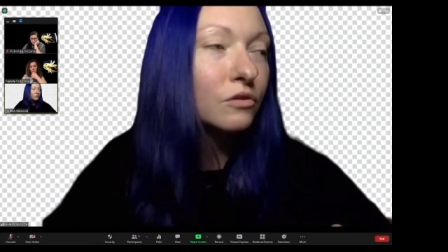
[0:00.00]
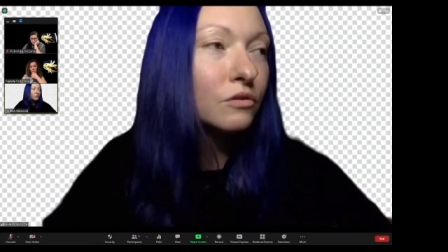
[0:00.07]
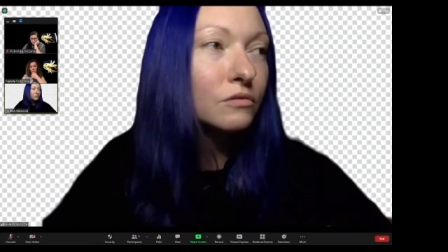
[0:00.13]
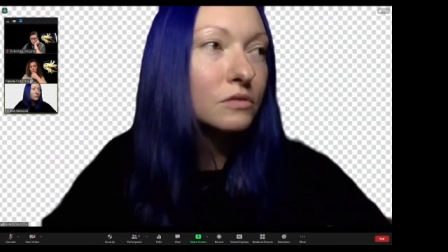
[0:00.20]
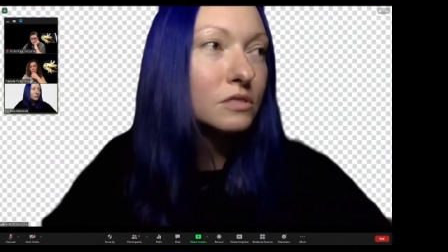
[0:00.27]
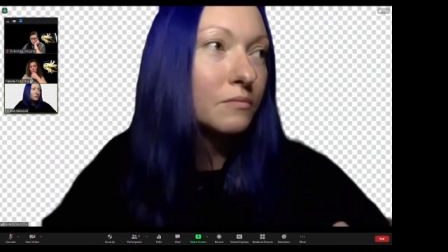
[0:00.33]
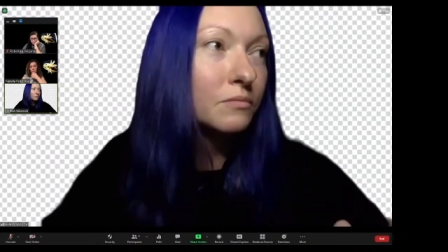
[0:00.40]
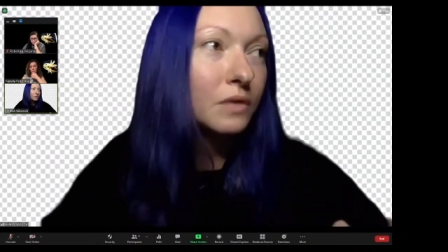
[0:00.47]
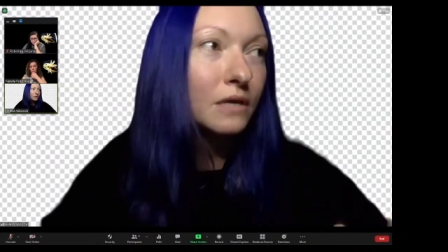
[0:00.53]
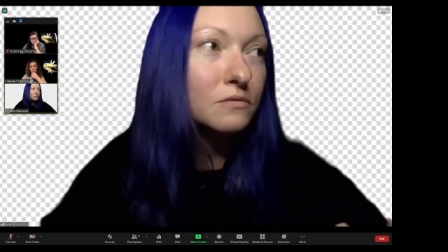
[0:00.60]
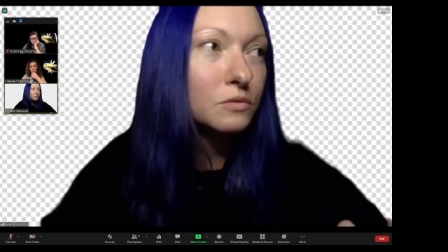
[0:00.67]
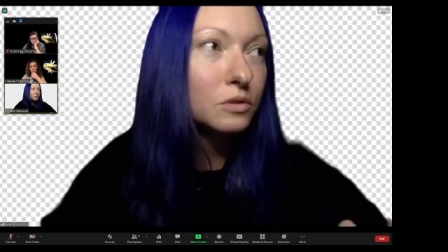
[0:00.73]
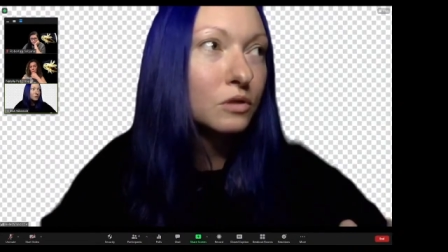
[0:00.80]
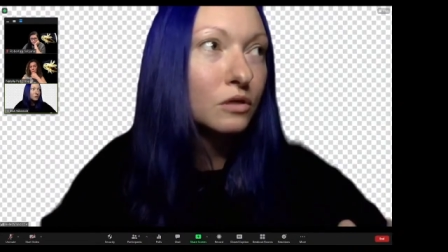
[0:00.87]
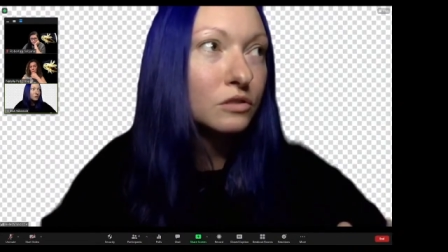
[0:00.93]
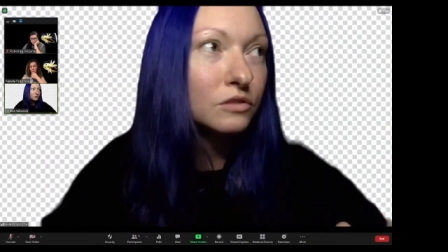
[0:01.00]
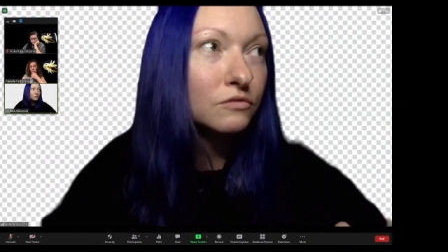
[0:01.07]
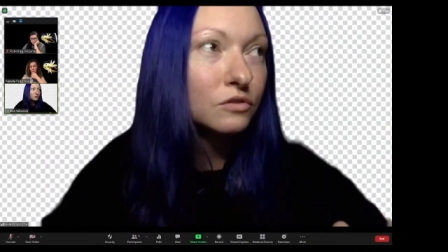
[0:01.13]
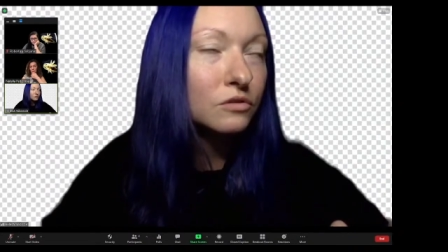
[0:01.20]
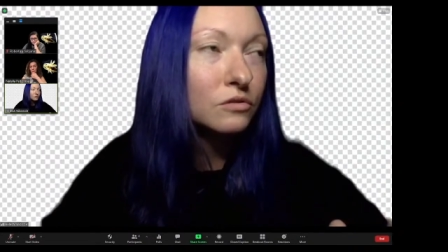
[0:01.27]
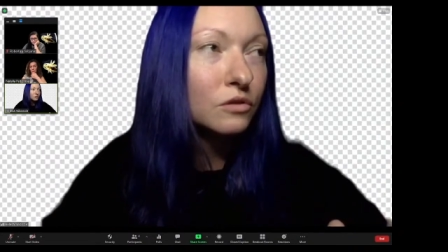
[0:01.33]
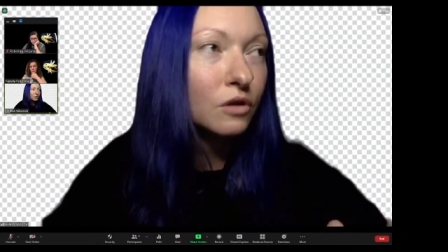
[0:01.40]
sometimes we don't
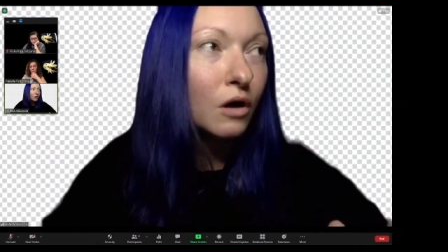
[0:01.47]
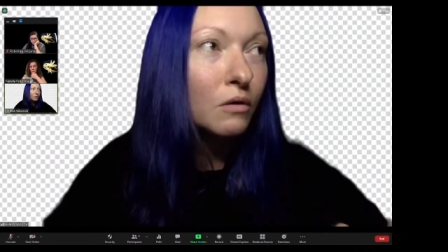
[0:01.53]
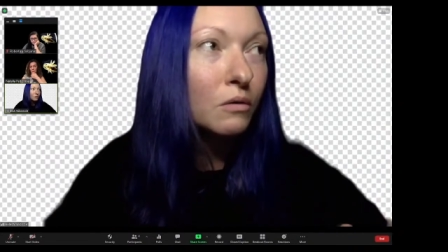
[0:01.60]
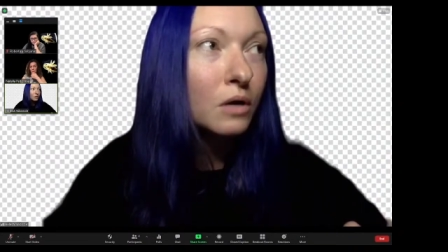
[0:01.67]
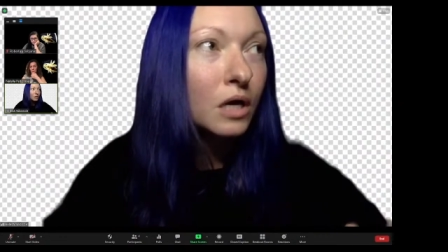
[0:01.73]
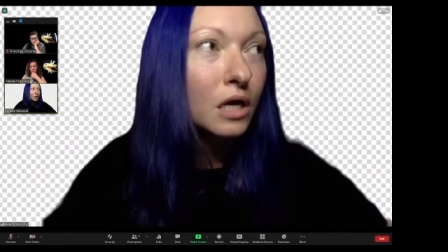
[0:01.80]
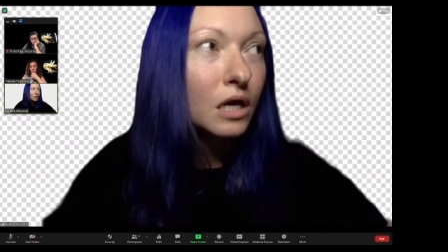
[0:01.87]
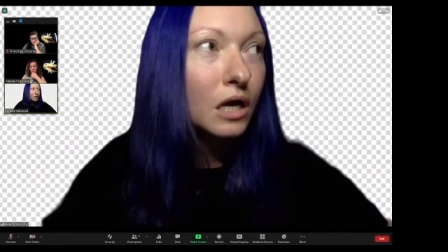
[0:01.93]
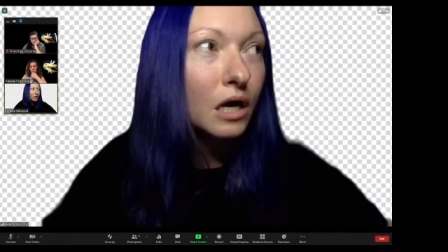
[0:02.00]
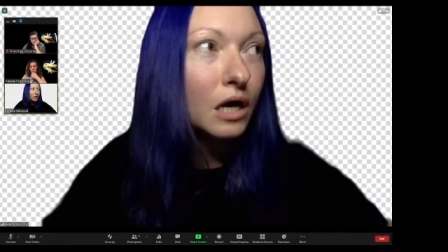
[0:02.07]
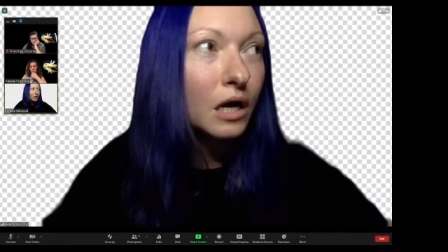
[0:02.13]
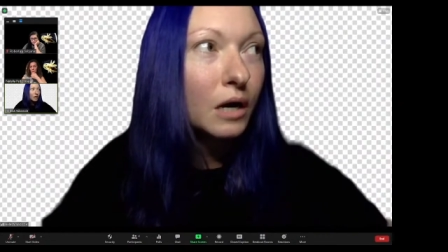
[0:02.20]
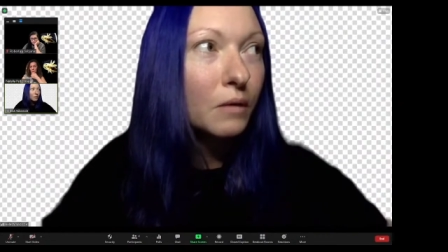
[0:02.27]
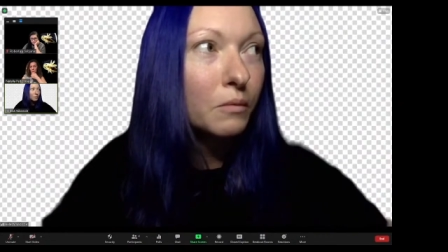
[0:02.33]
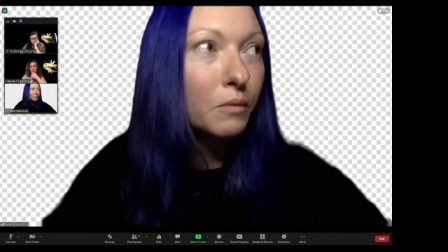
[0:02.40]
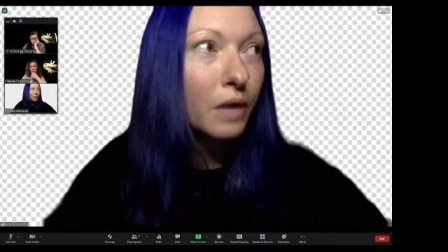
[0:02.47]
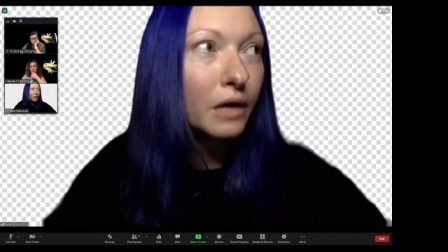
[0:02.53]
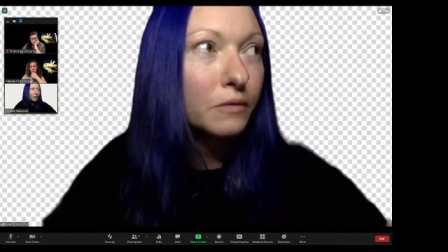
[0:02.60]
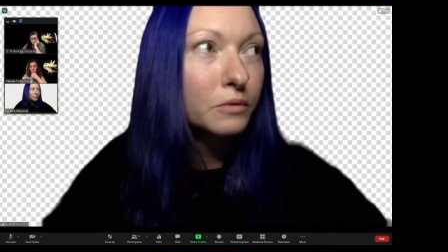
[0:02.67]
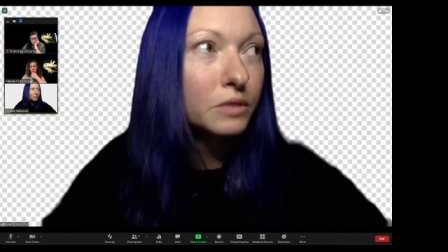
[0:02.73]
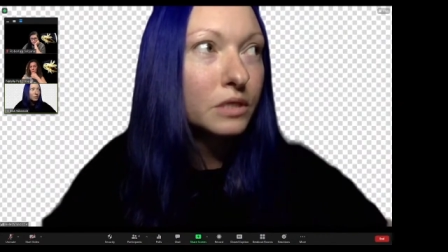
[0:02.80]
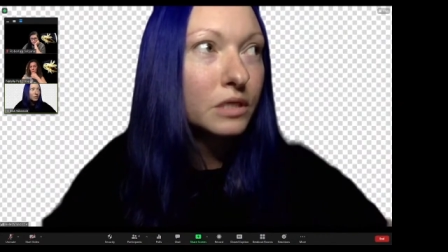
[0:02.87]
even know
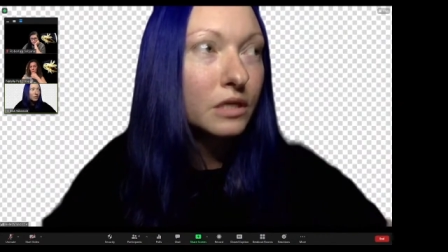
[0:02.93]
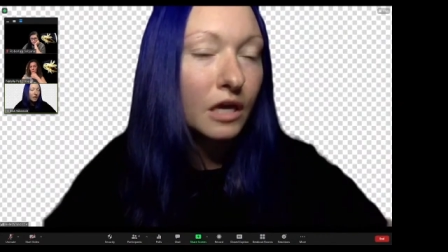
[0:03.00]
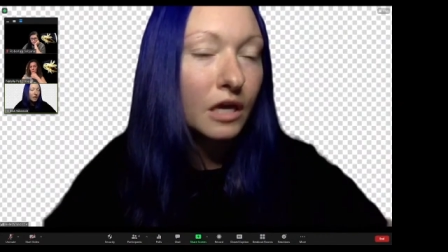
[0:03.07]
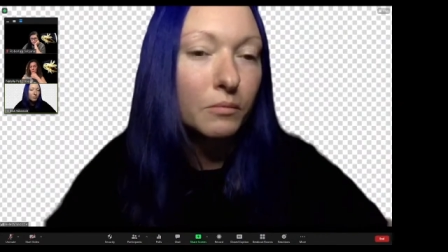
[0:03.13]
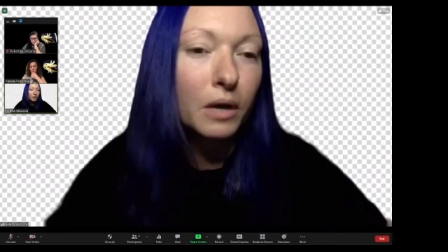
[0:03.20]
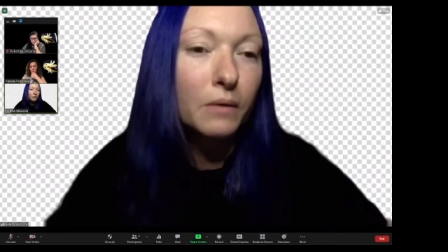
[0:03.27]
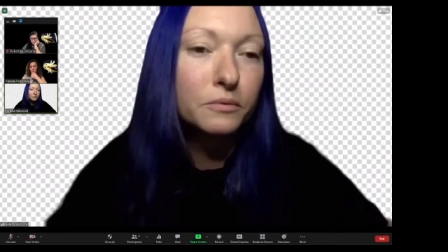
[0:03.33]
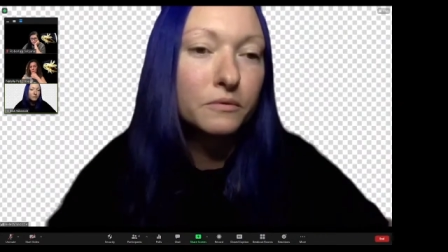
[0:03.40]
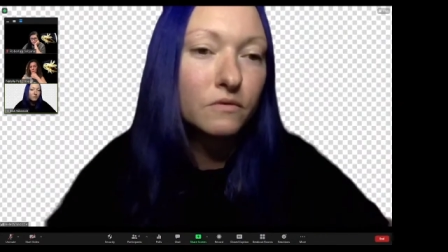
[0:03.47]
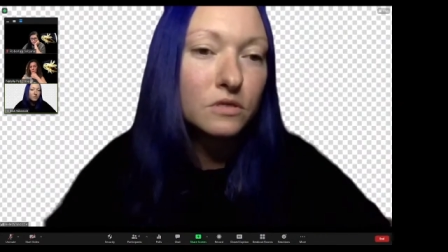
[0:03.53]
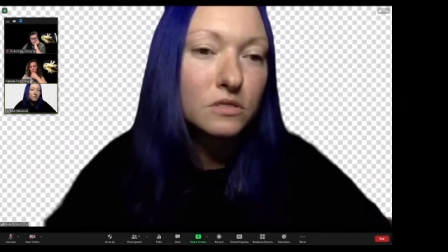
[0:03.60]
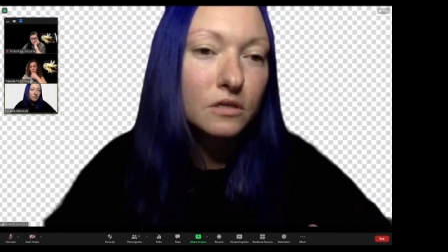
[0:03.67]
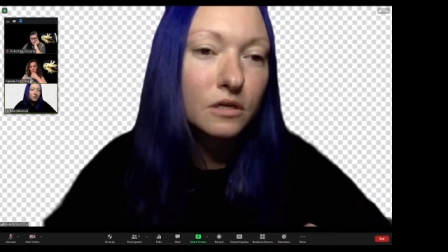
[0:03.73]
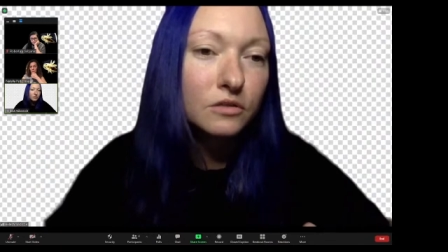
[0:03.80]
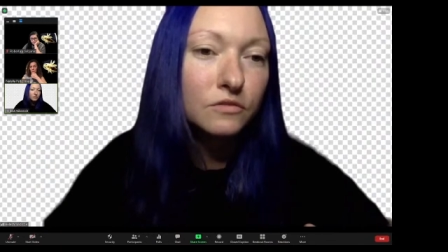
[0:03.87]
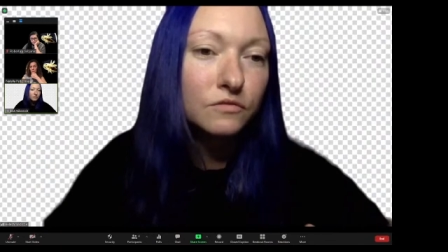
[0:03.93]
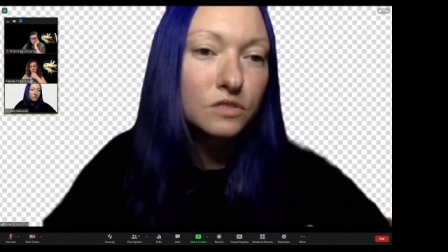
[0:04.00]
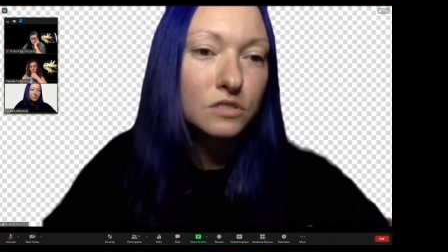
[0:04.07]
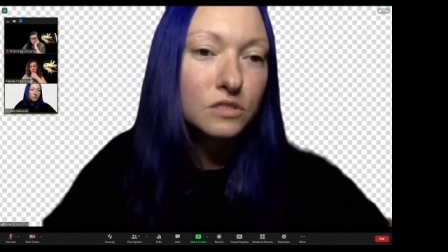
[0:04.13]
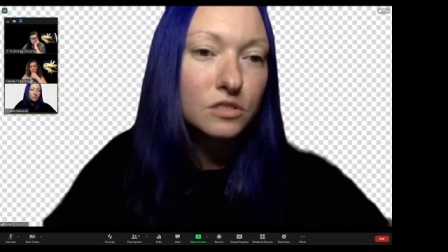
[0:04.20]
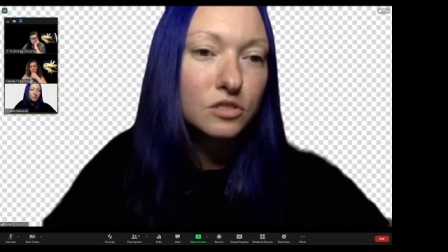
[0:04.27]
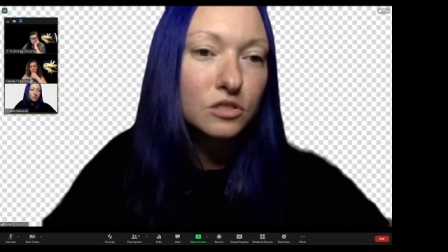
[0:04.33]
why we came up with this kind of
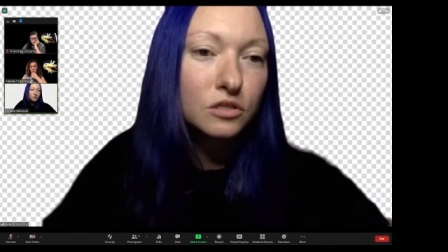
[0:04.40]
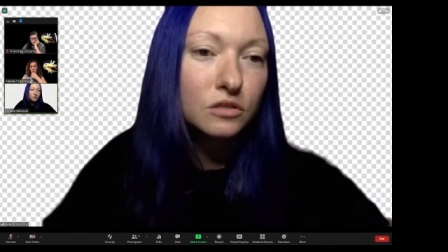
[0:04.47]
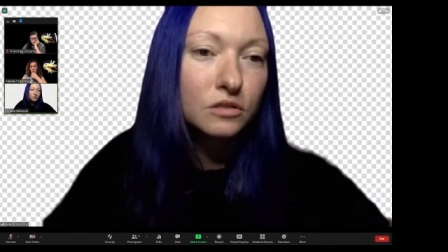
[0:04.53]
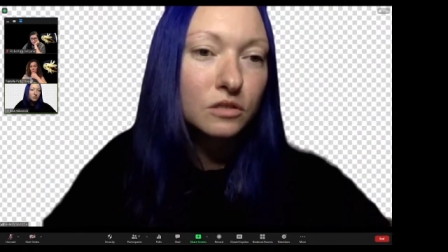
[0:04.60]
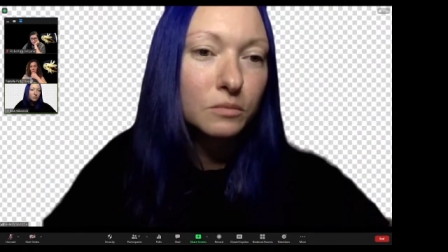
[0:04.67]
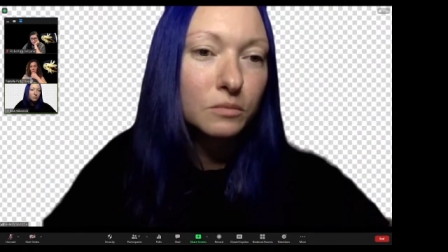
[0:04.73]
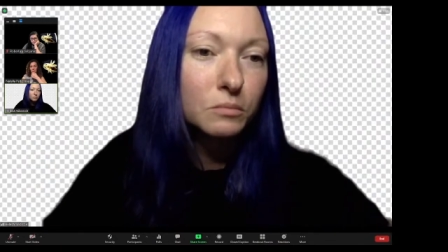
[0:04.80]
decision,